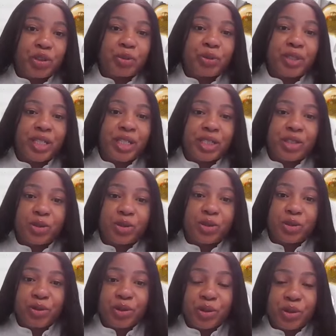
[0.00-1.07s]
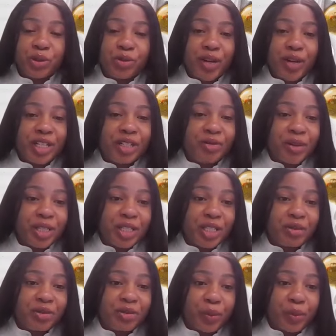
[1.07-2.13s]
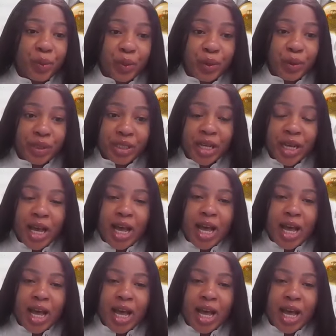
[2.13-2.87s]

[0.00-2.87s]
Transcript: you need two credit rating reports,